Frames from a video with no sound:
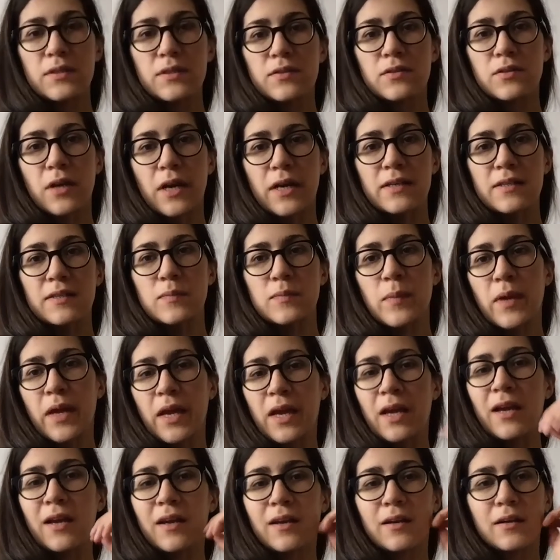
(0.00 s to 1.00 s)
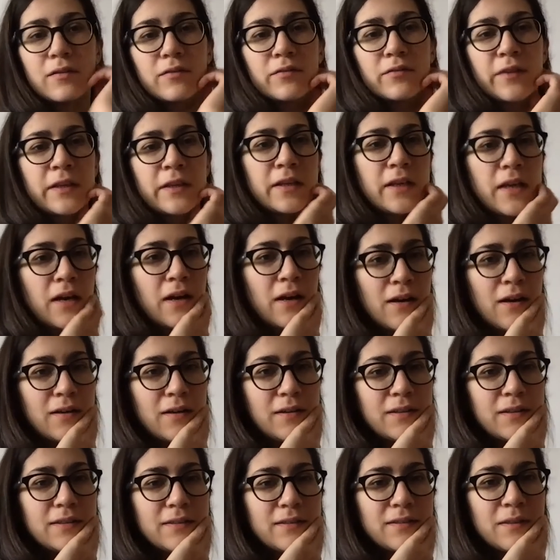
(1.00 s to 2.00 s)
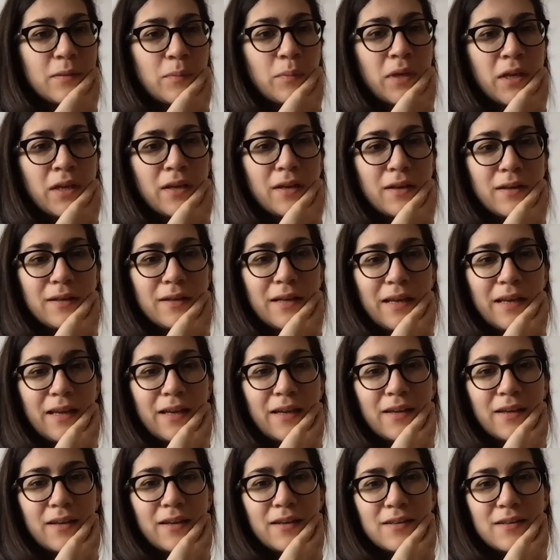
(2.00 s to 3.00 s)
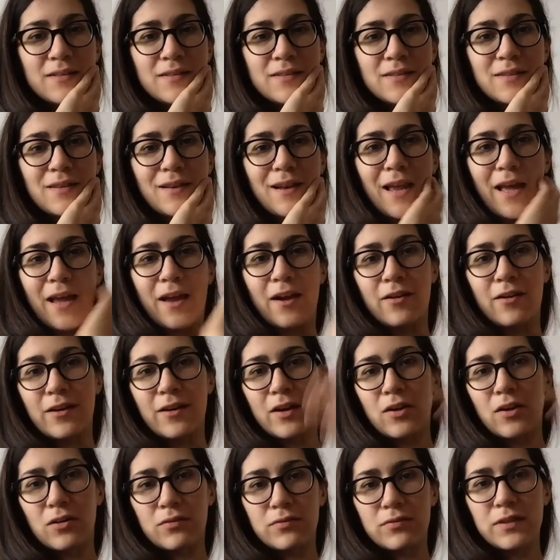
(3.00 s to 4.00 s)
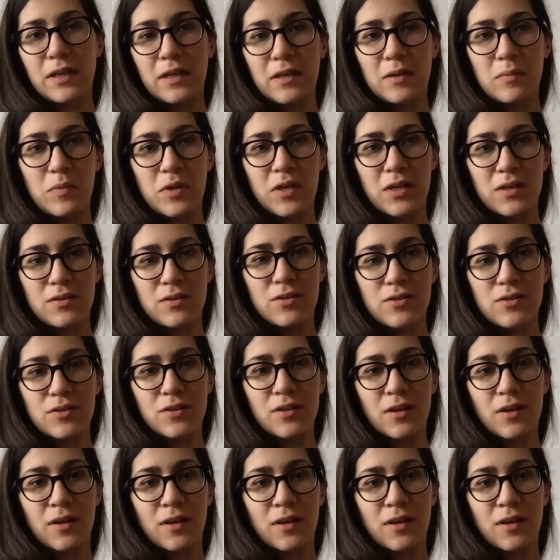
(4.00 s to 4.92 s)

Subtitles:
strikes me, Vindhya, is the layering of the image.